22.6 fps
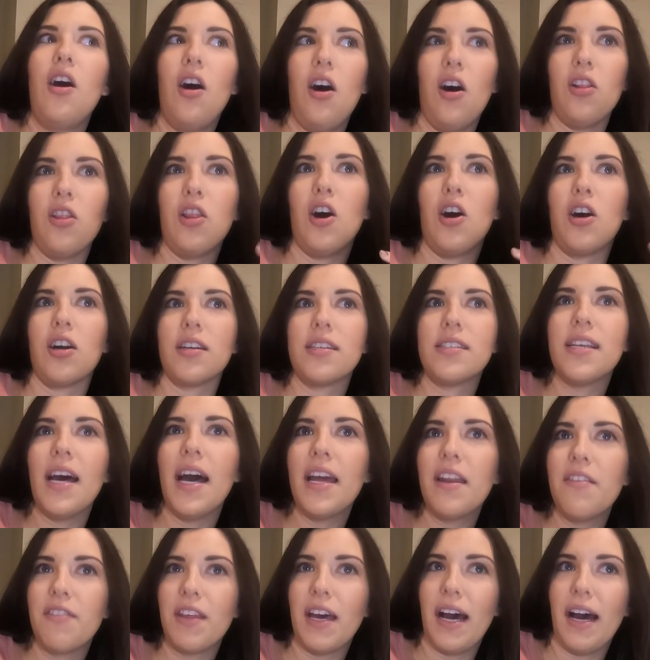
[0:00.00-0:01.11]

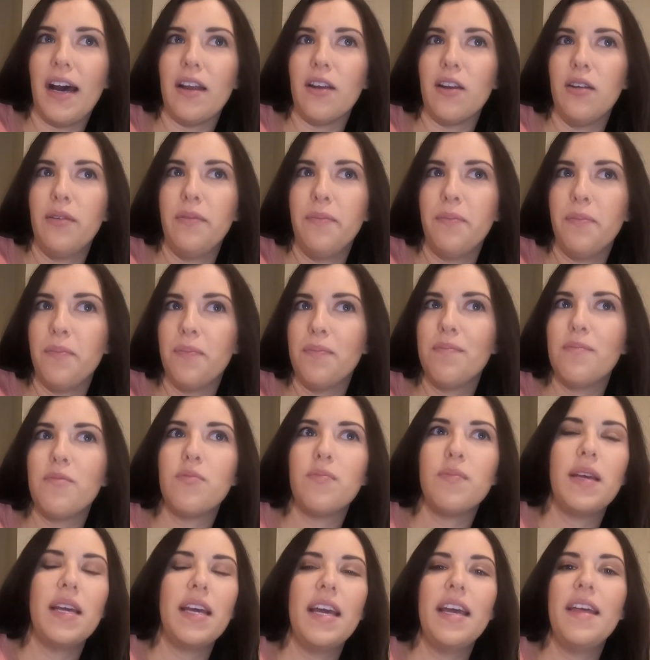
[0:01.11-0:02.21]
alongside of that,
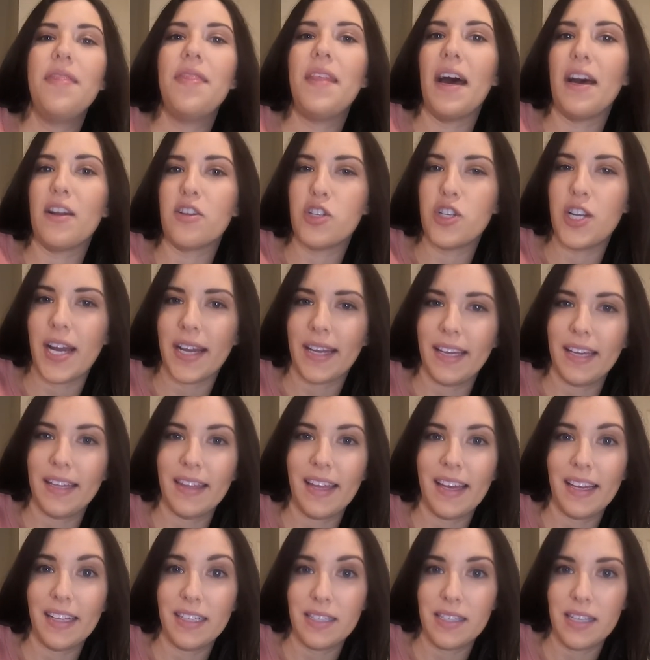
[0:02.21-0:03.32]
in that checking,
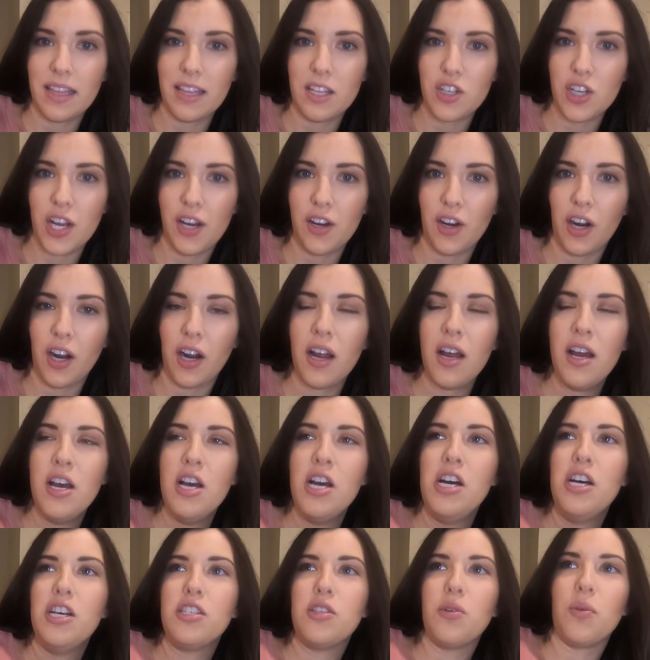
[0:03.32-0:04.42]
they can see the gender.
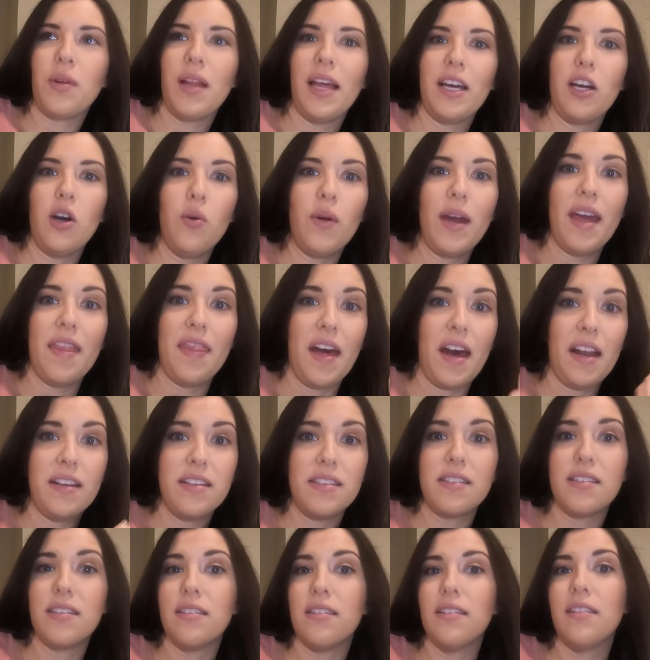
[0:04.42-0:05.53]
So we're like, okay, that
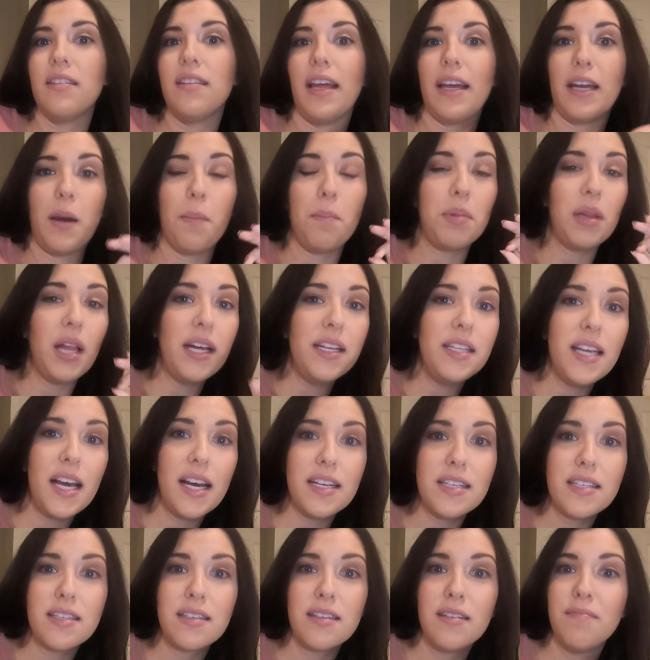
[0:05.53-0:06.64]
is like a blood
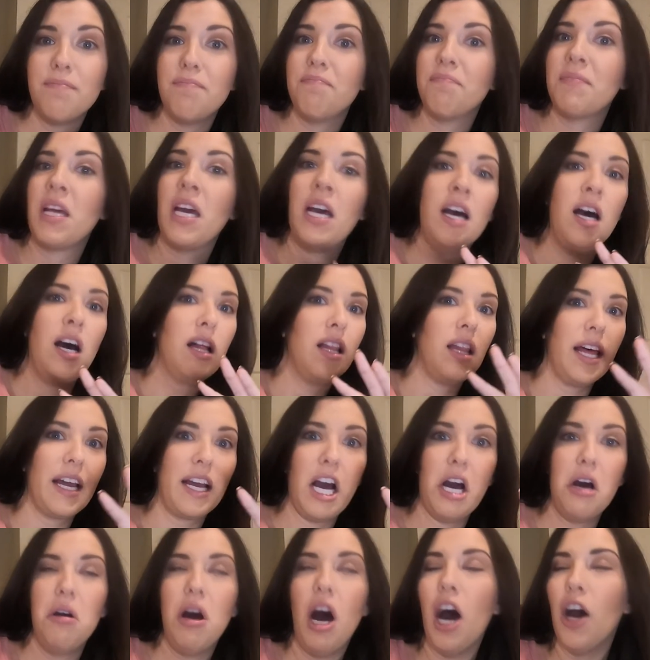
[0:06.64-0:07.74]
test, like
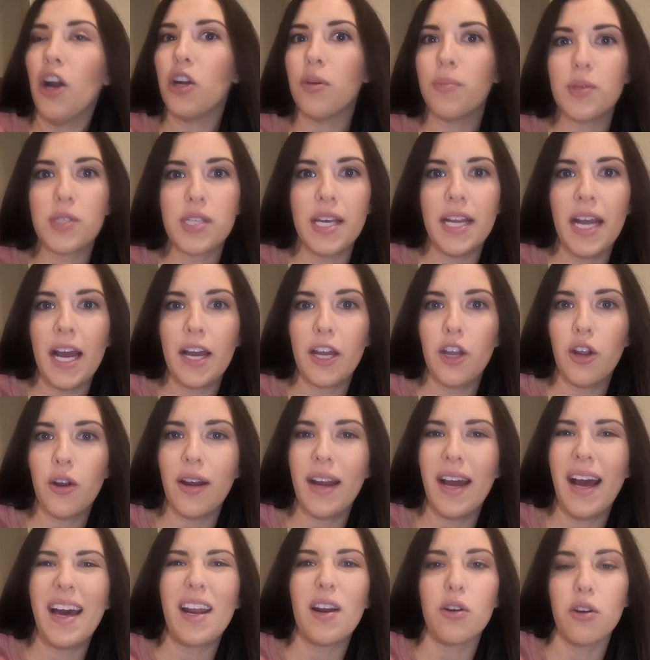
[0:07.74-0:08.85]
100%
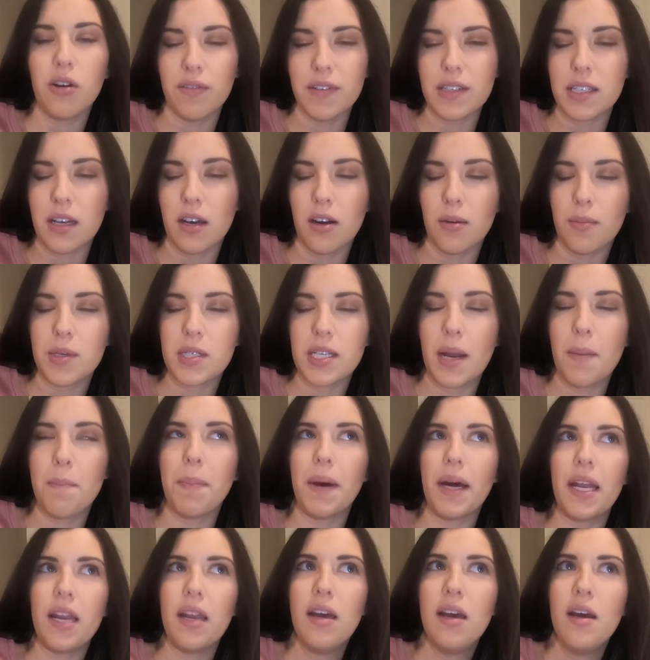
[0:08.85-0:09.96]
accurate. I don't know if it's 100%,
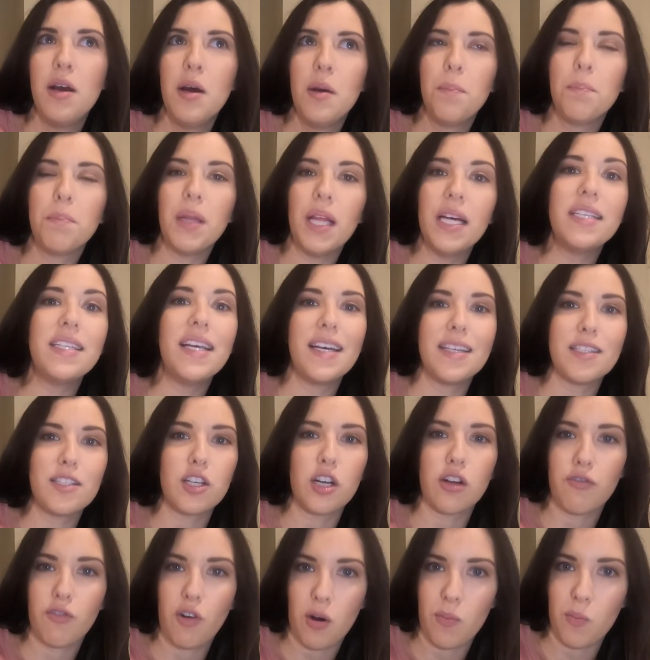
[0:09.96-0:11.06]
but blood tests
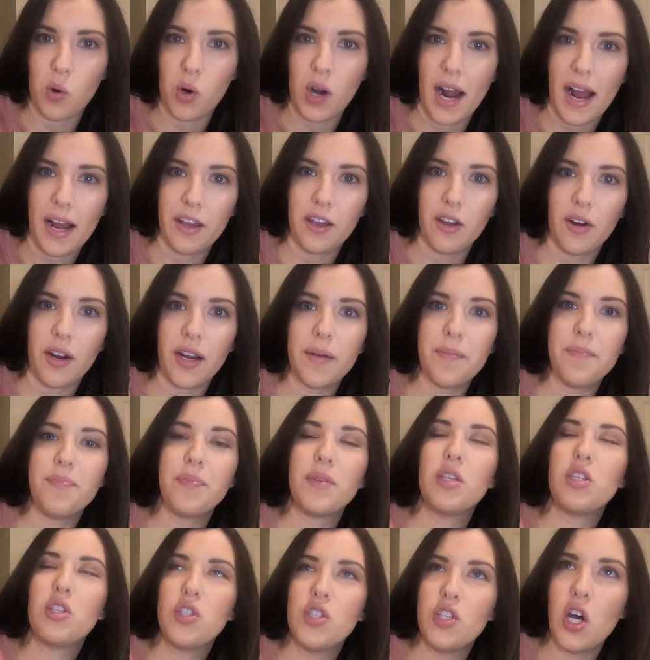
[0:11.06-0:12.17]
are far more accurate.
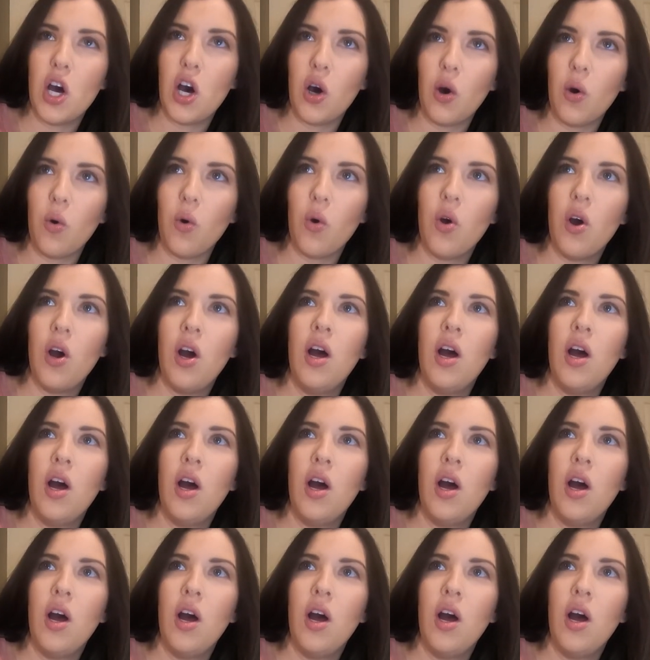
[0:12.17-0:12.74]
So